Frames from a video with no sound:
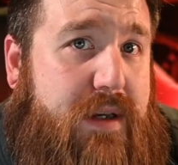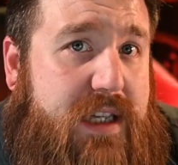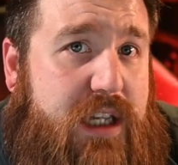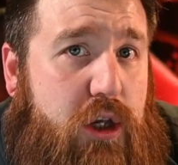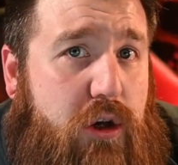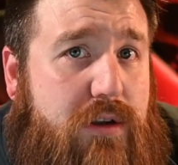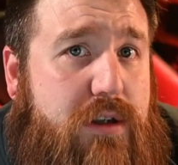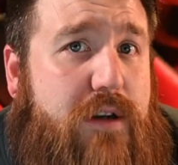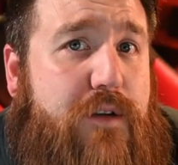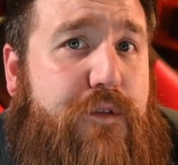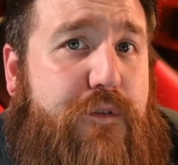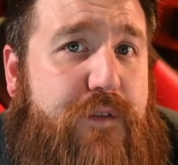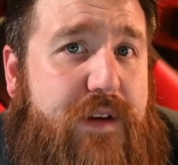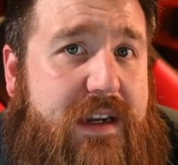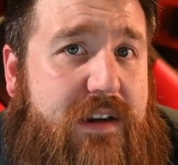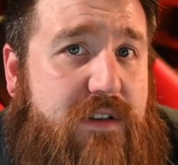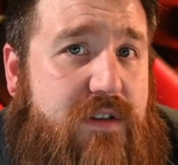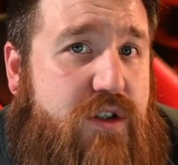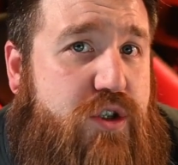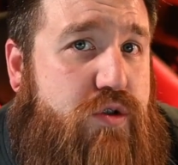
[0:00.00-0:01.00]
peculiar
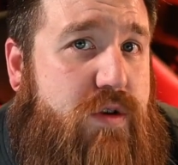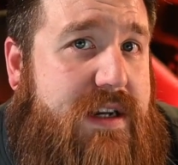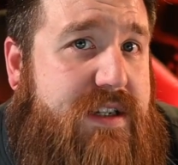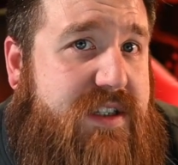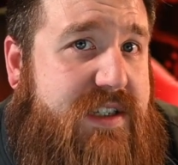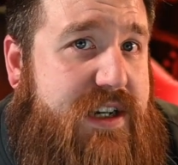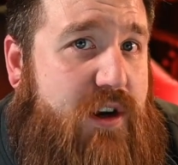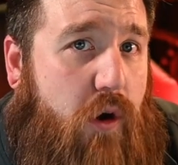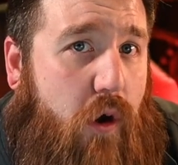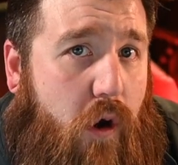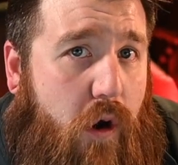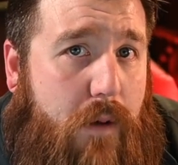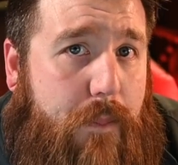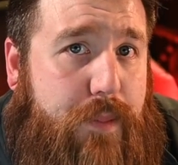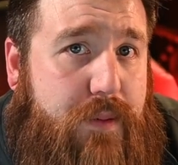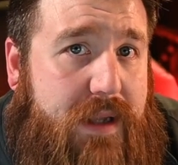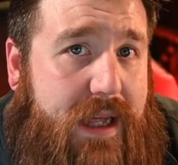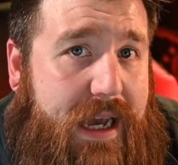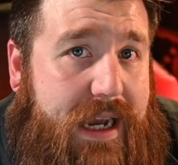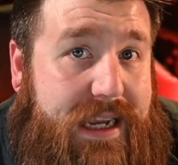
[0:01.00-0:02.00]
figure dressed in all
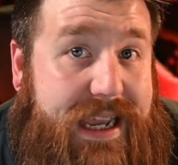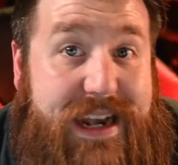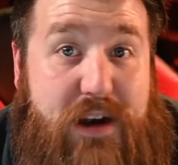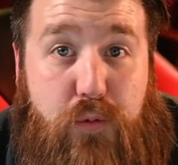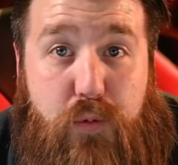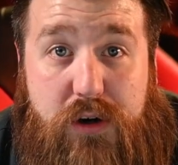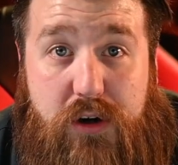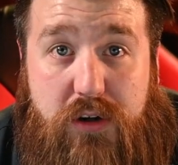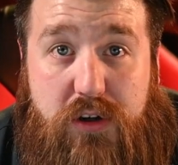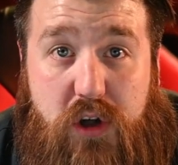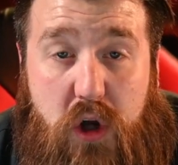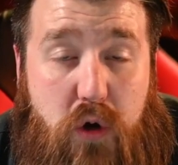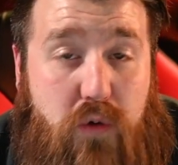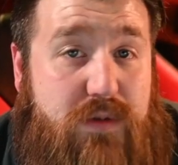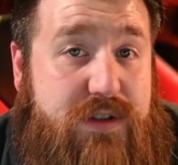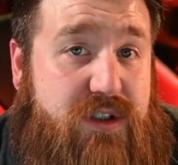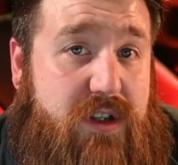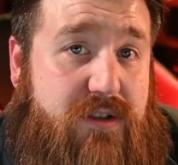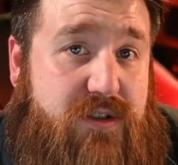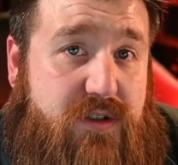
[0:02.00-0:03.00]
black and a winter
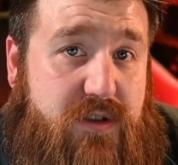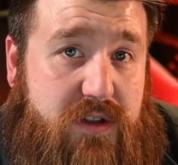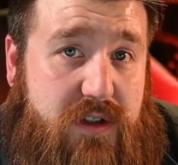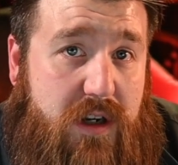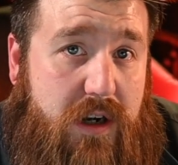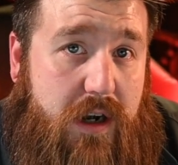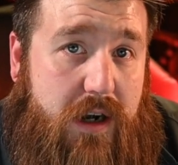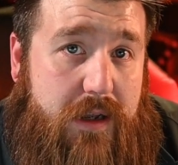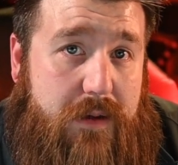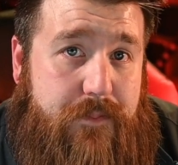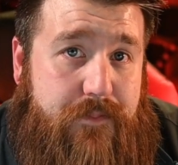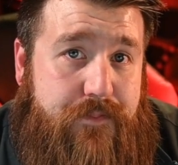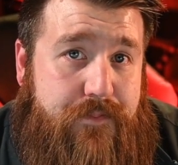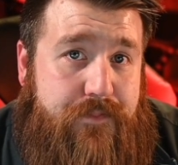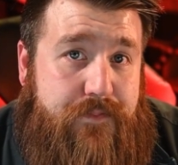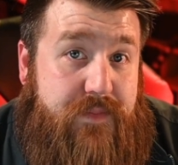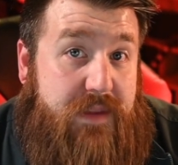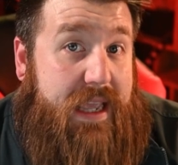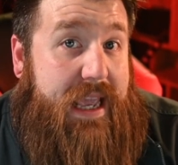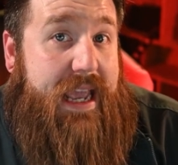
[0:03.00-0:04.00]
coat was also gone,
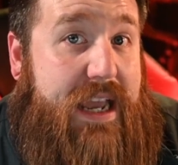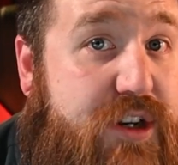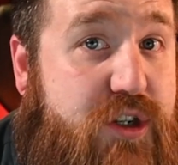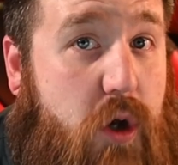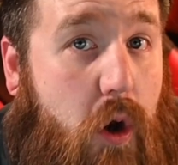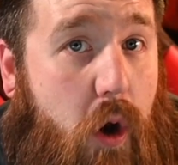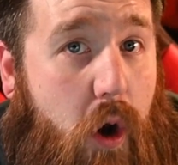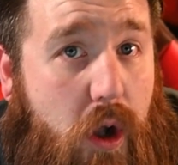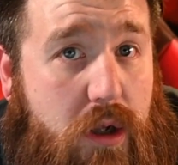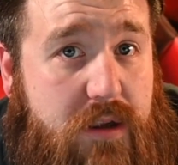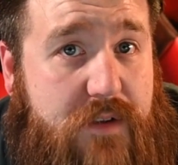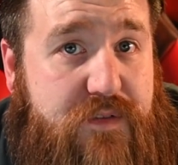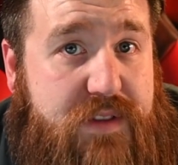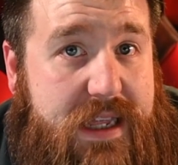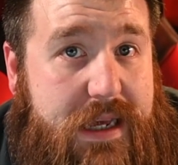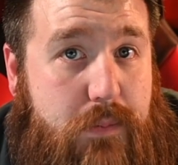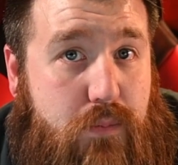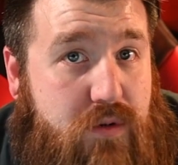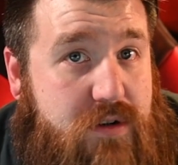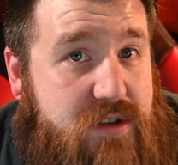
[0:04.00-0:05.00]
and all of
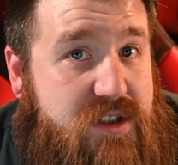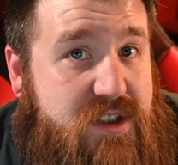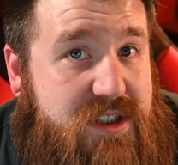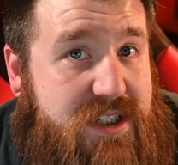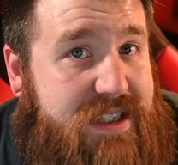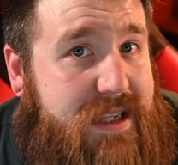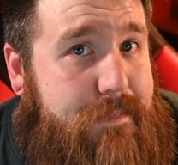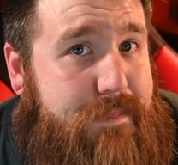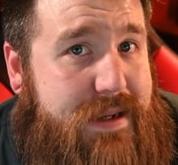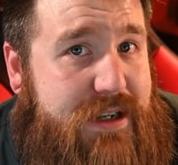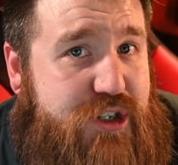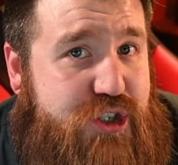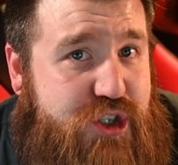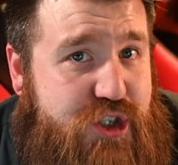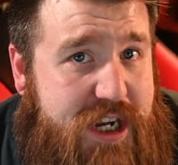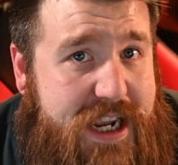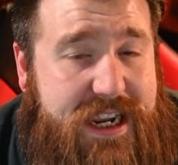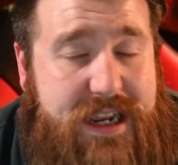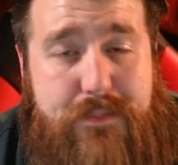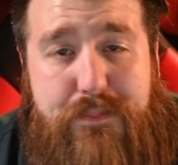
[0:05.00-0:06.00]
them were still a bit
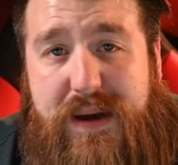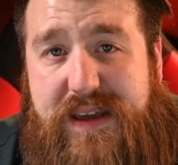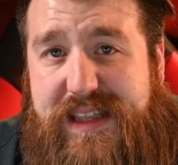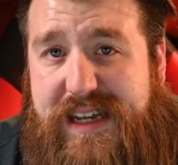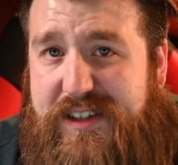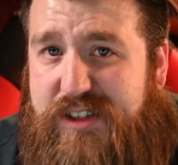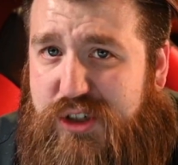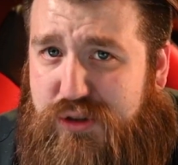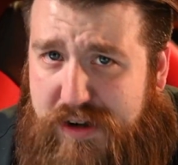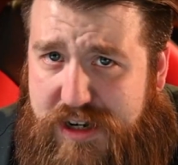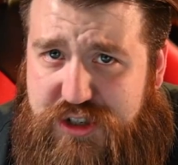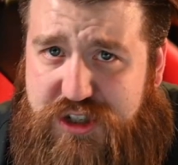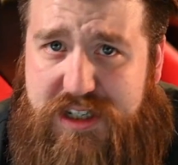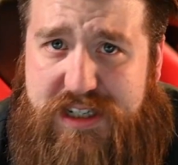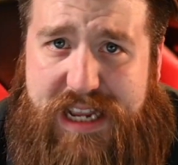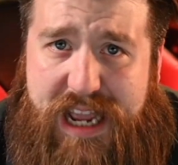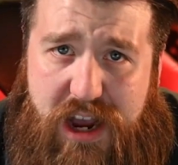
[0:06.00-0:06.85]
shaken by that strange